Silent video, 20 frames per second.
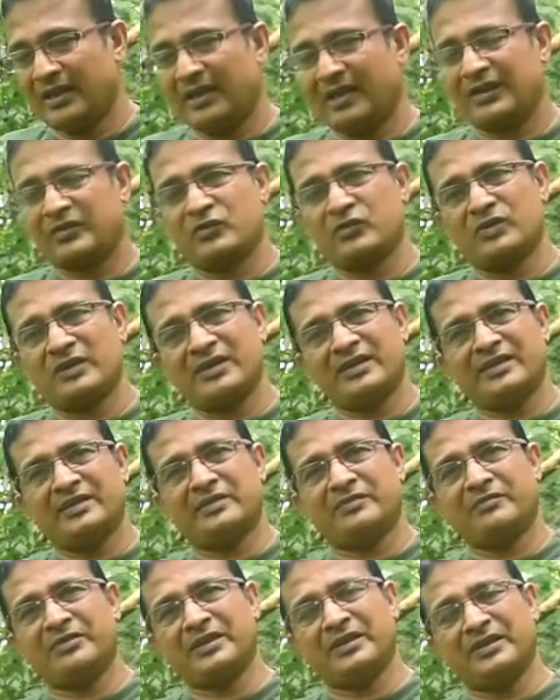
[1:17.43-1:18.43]
Actually,
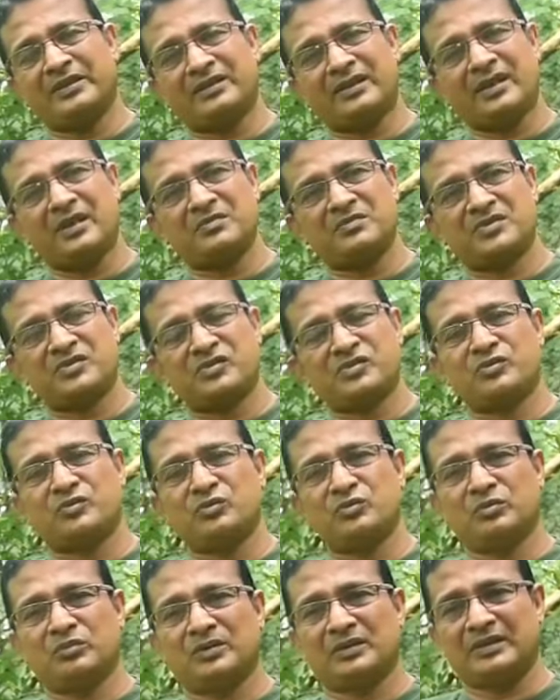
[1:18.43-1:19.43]
when it comes to
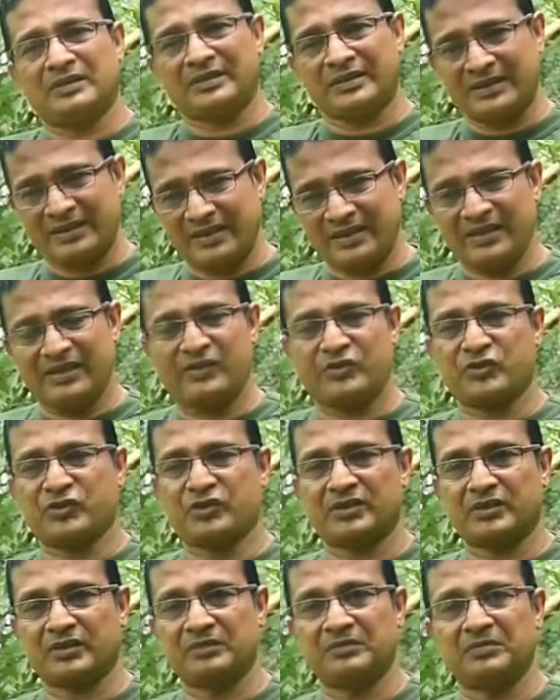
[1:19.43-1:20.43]
the
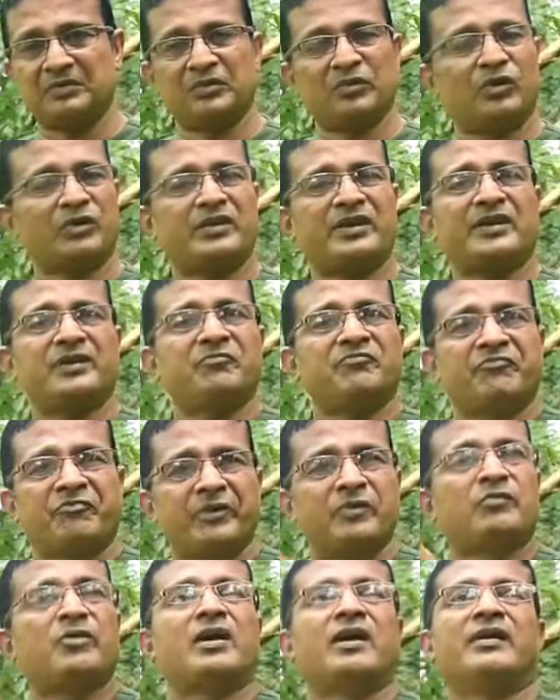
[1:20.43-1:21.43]
nature, not
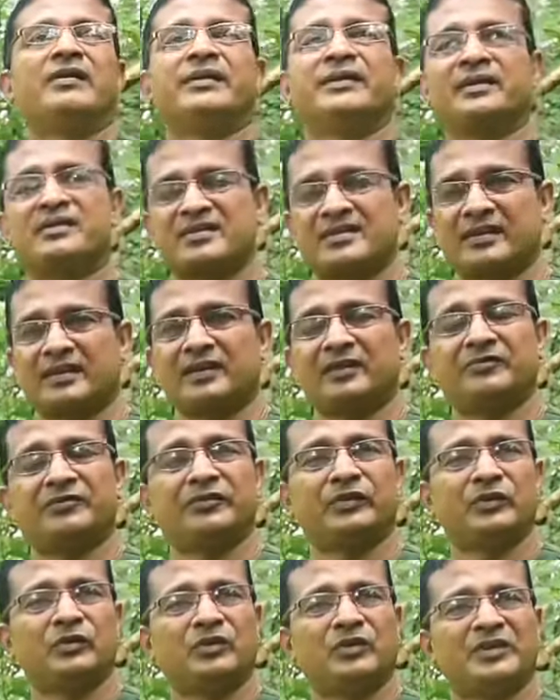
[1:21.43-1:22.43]
everyone itself,
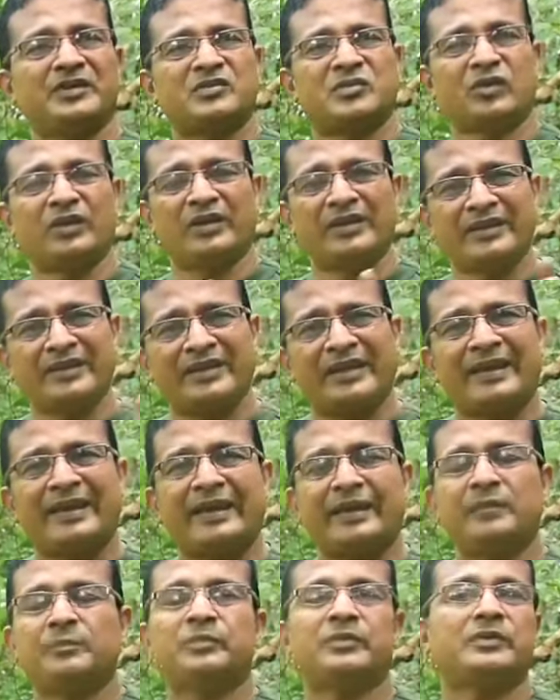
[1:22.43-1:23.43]
it's only a
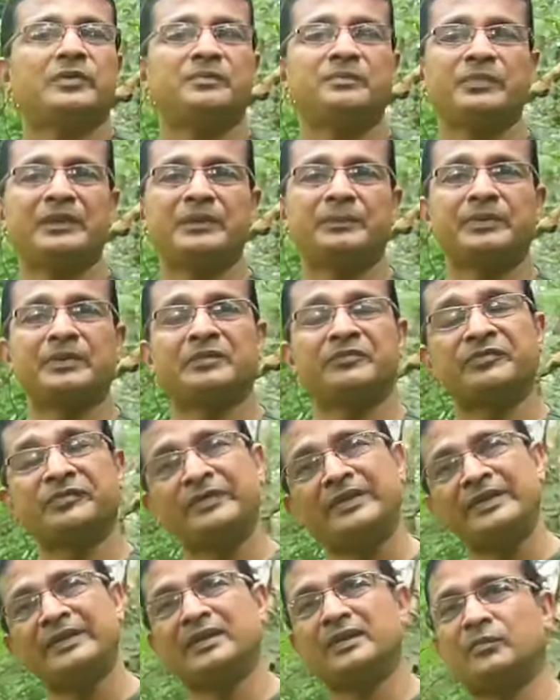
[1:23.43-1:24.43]
handful of people
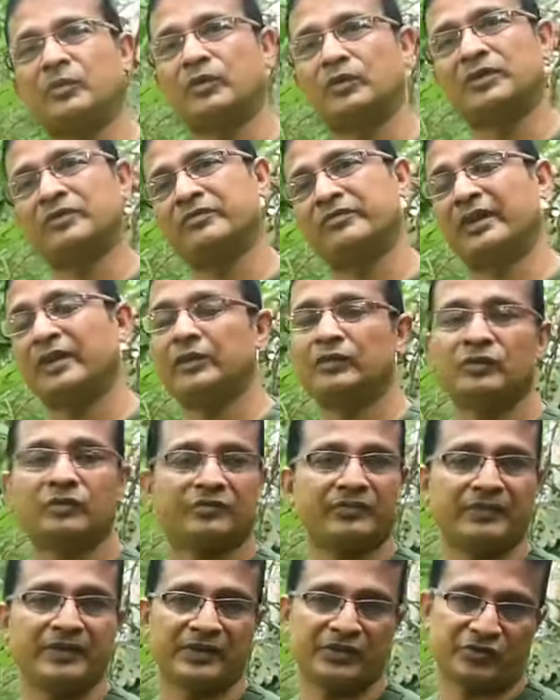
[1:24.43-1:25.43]
feel about the value
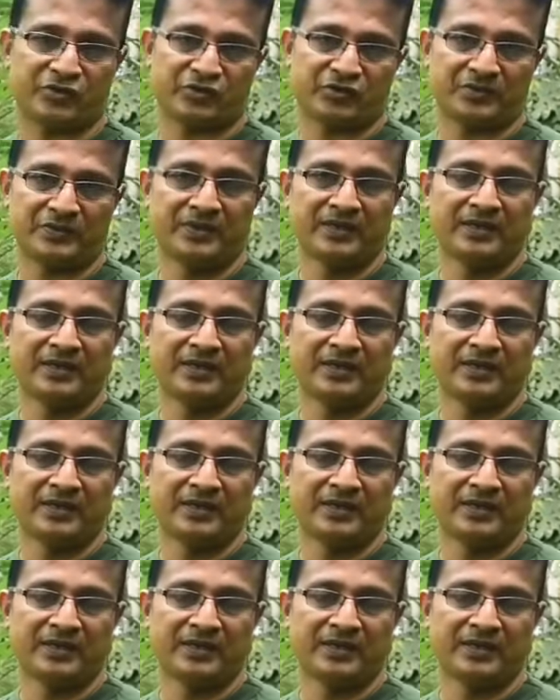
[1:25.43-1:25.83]
of nature.